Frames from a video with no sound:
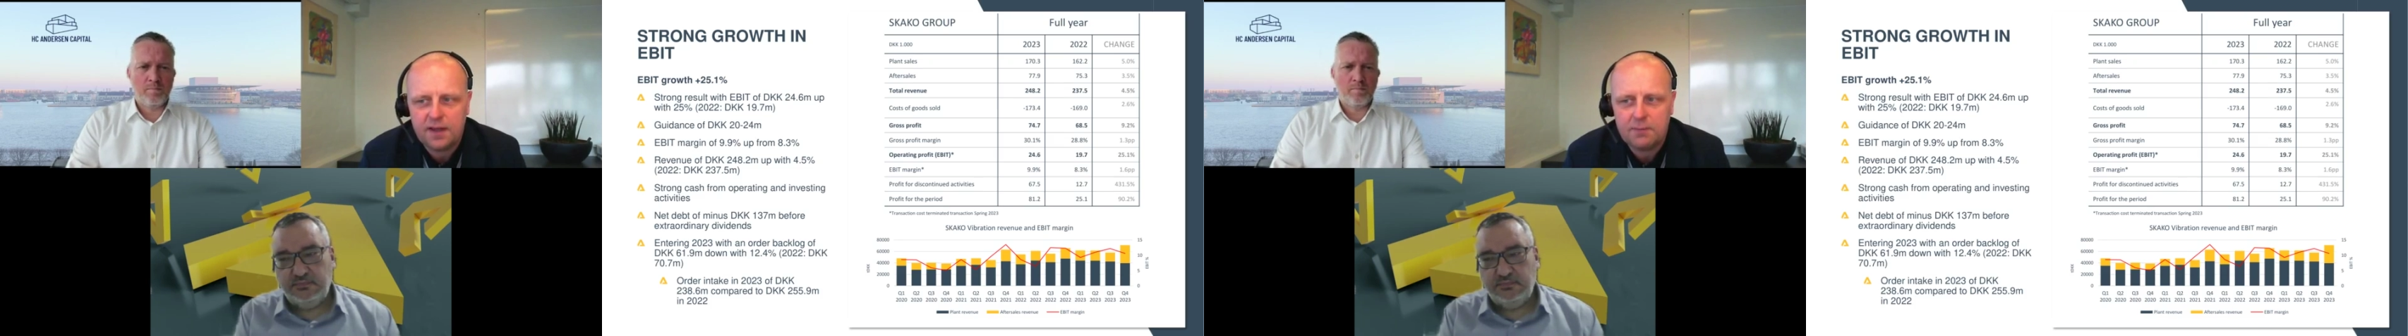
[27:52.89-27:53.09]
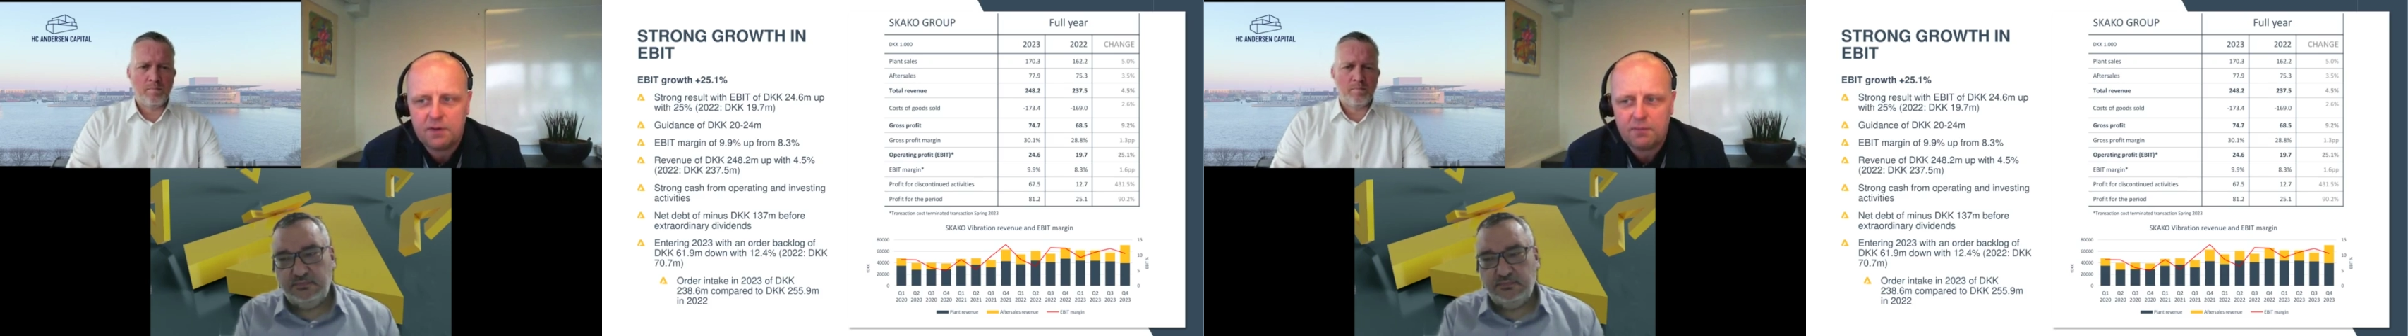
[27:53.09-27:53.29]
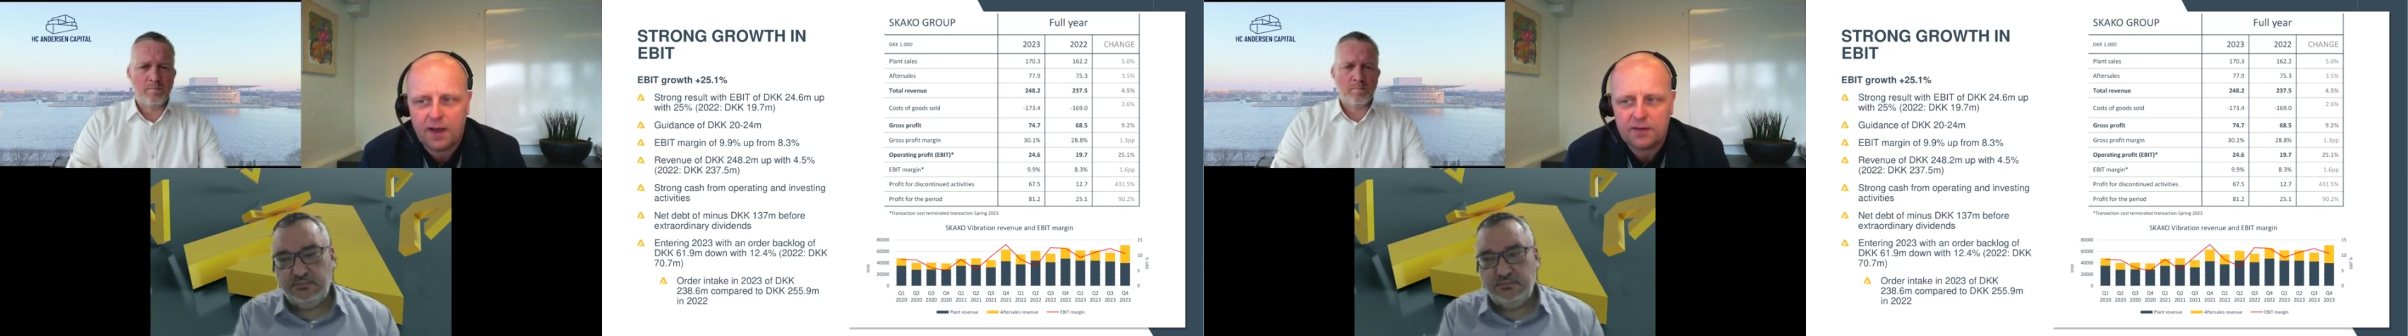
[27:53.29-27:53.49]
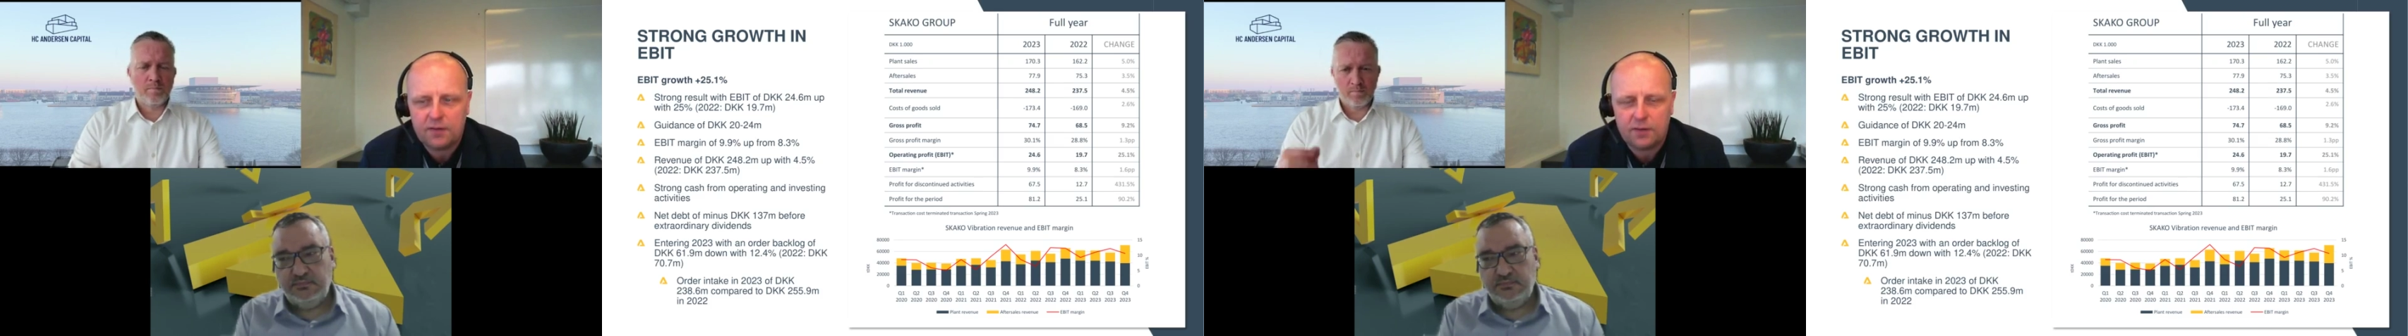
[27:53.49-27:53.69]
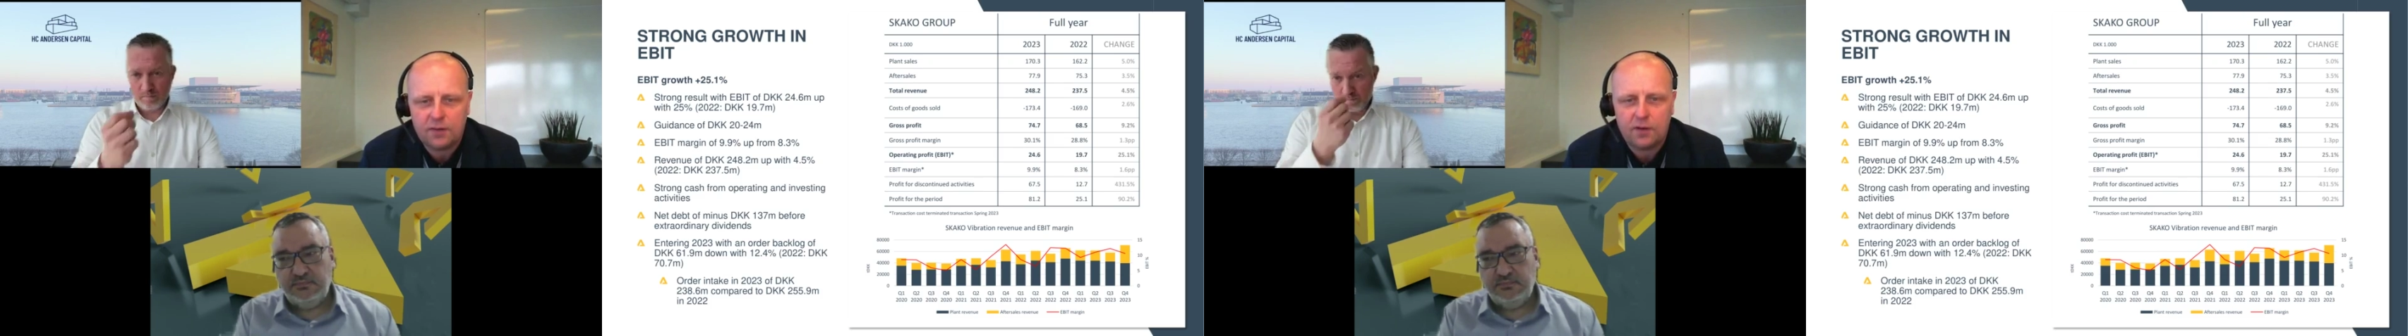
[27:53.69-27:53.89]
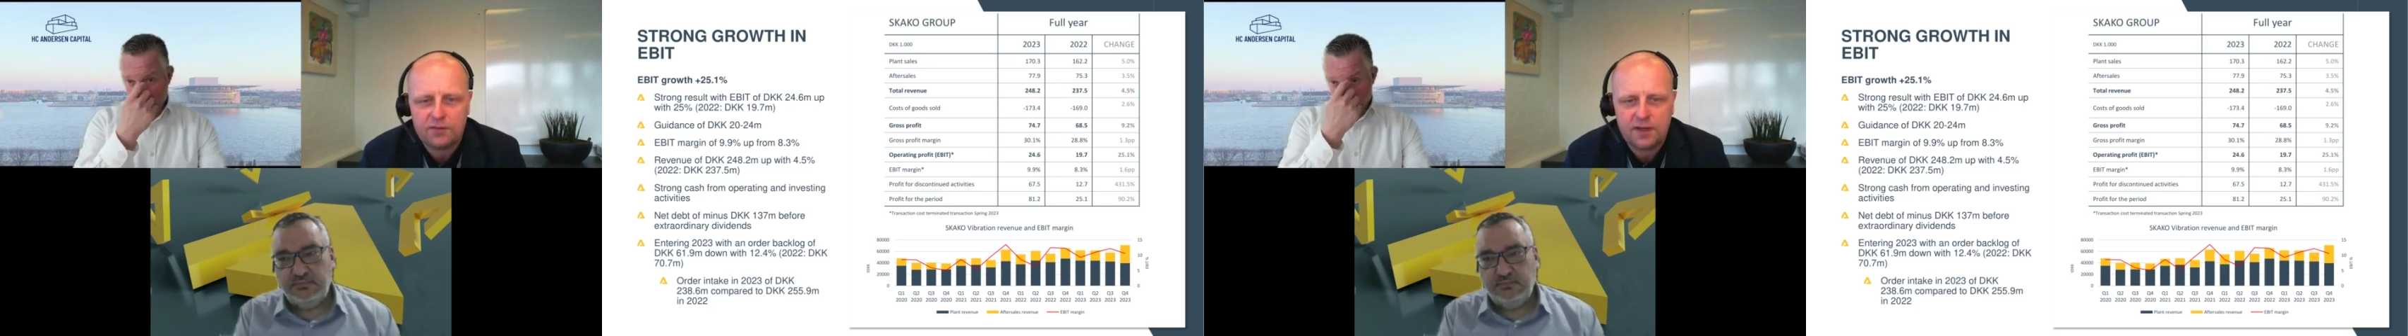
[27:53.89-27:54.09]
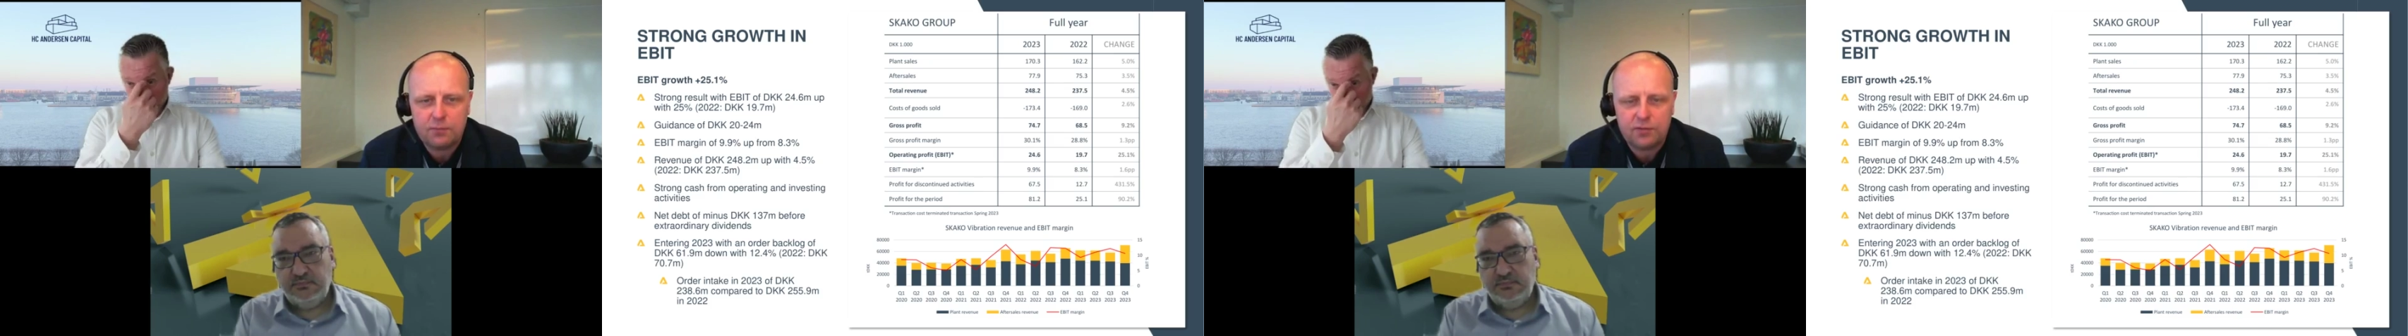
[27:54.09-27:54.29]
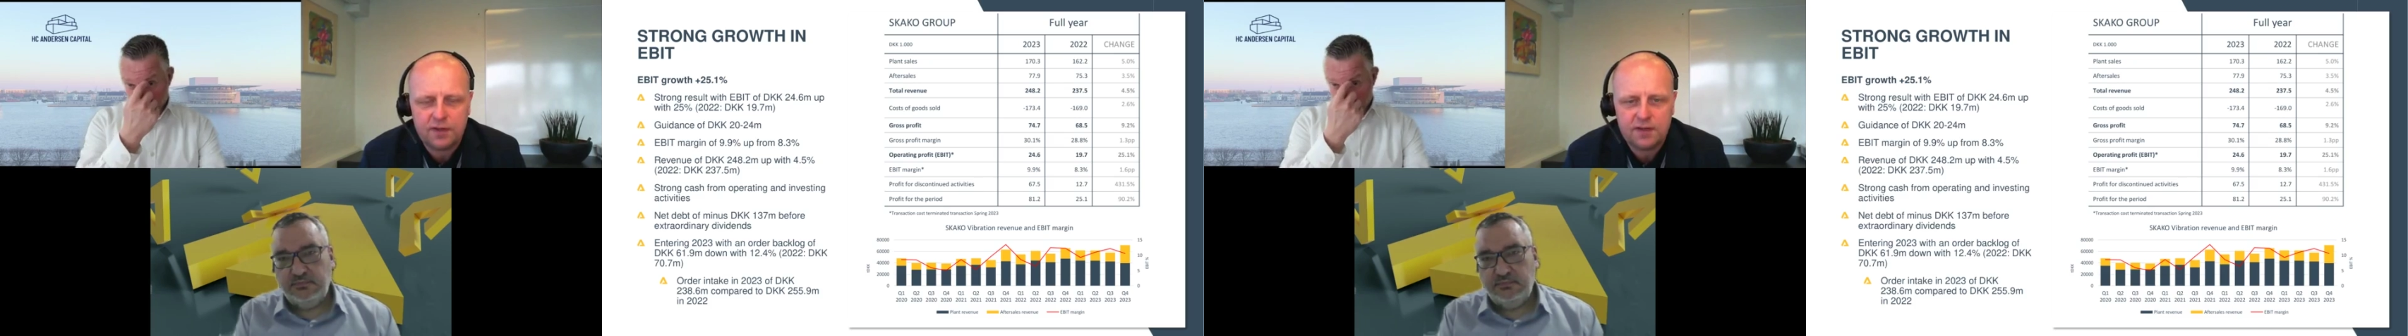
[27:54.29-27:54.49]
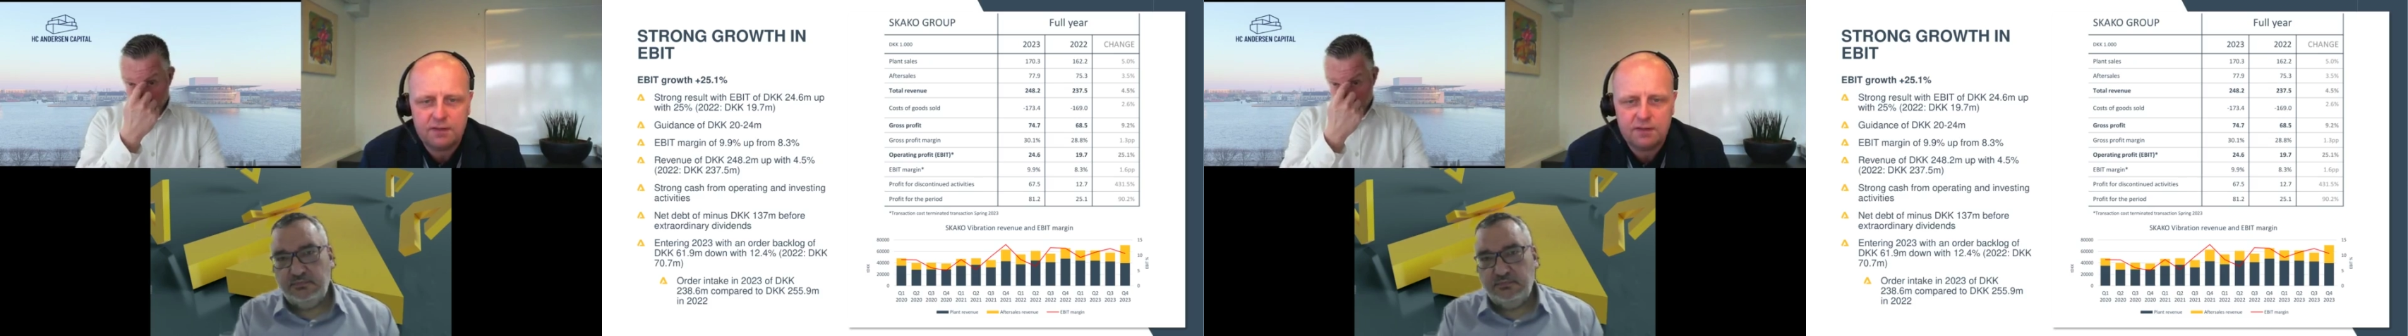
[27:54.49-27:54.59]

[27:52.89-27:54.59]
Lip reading: EBIT margin on 10%,